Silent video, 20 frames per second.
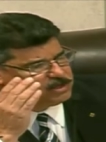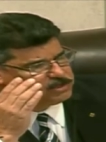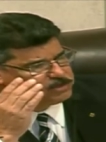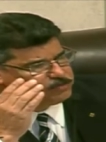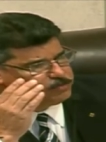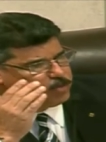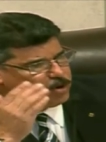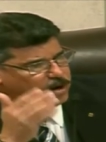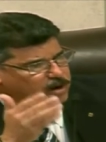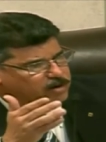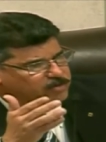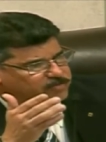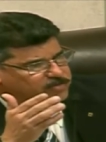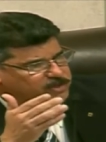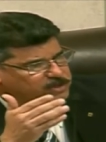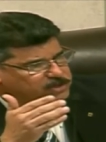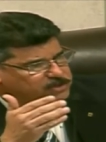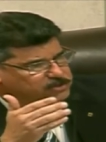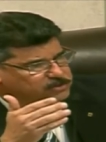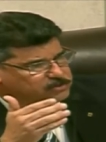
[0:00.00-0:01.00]
as part of
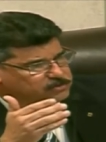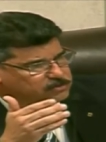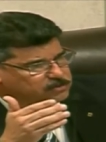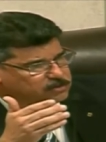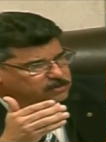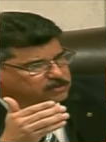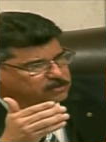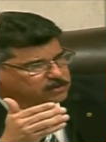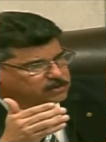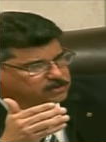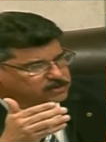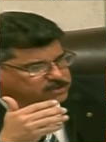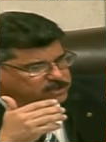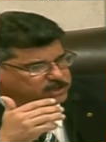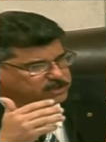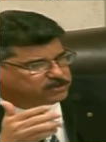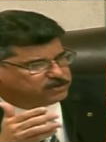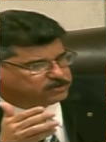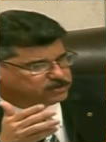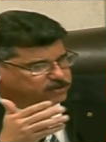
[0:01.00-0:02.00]
this
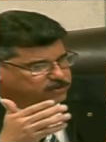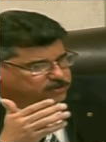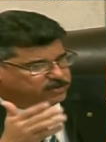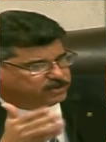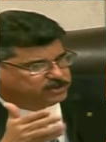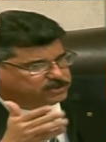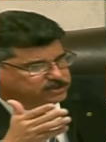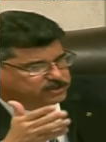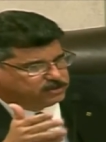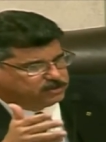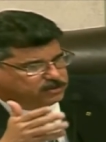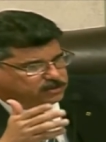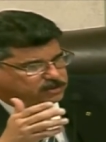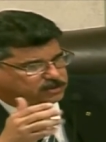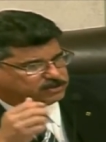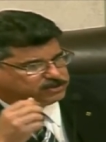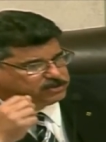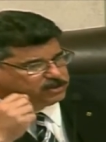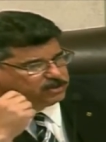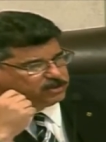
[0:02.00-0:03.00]
consensus of this
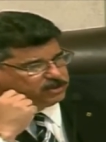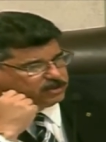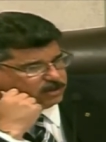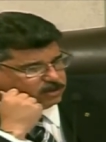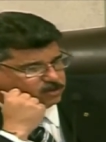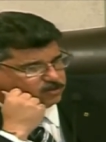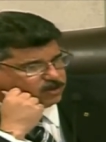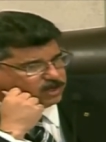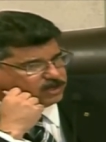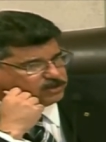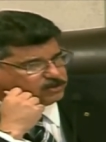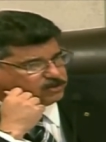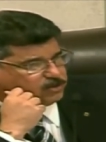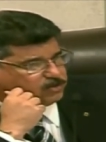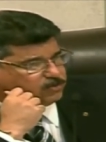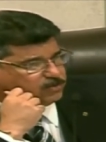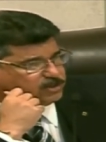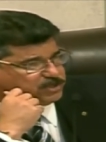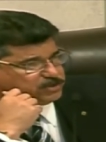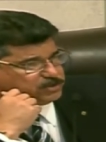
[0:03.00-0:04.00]
uh, study that you guys are
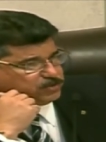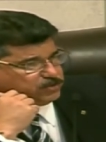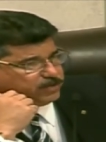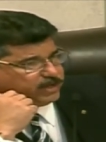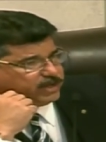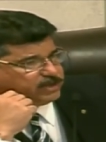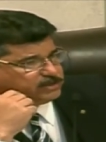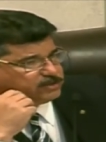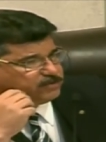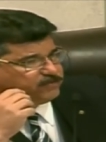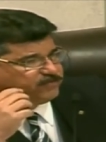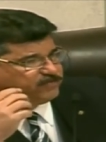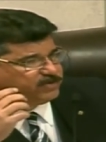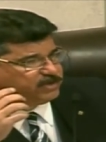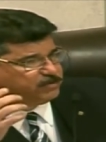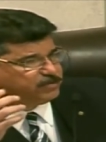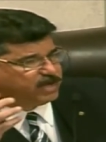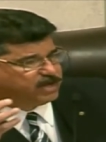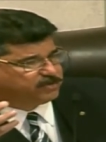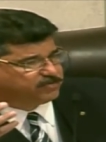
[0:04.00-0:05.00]
doing is to get some
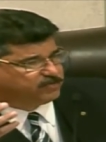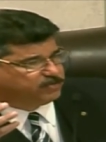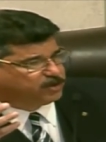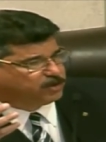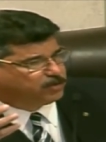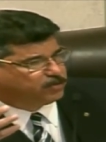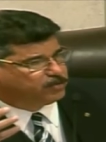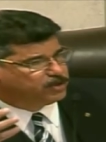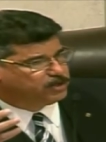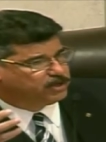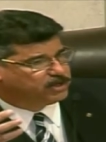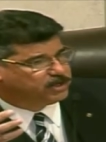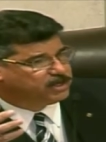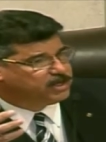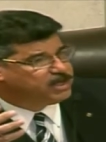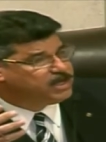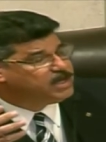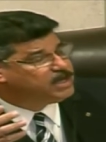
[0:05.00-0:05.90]
feedback from the community.